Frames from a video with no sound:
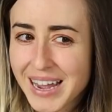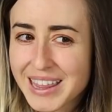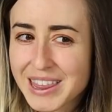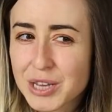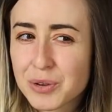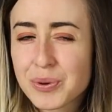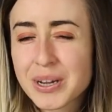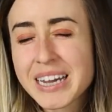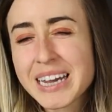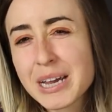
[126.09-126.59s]
I
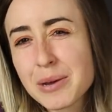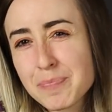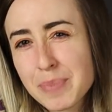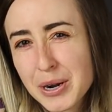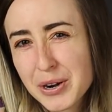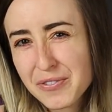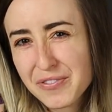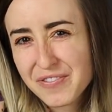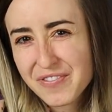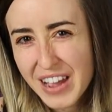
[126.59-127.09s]
think we can get
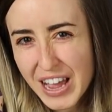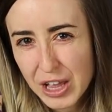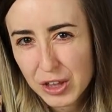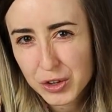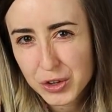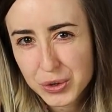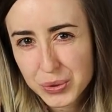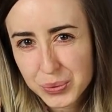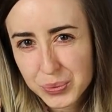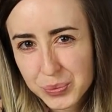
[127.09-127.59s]
better
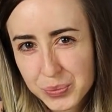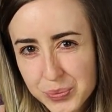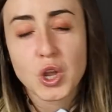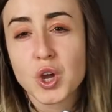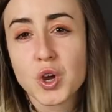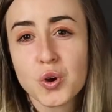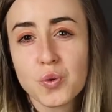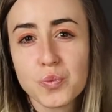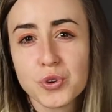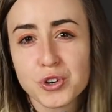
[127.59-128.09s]
value,
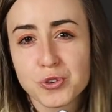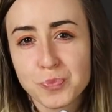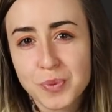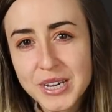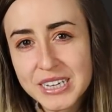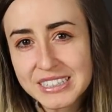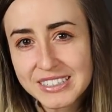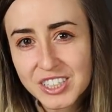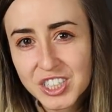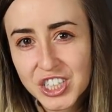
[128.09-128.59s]
which
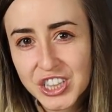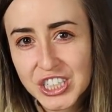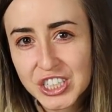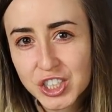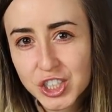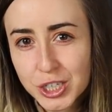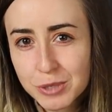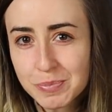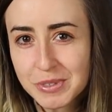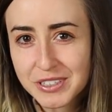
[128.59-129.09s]
brings us to the
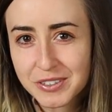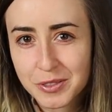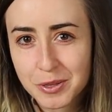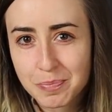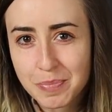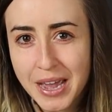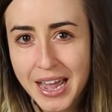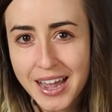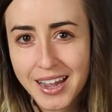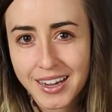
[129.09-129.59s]
cheapest of the
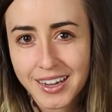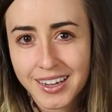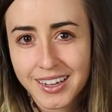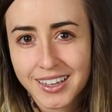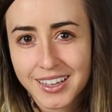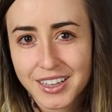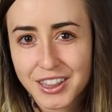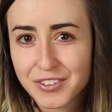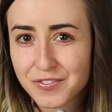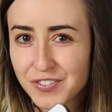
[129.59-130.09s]
pack,
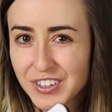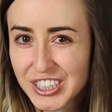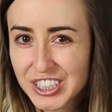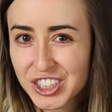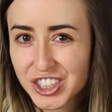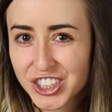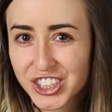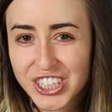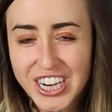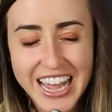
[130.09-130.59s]
the
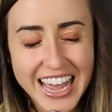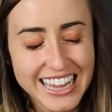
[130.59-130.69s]
Victure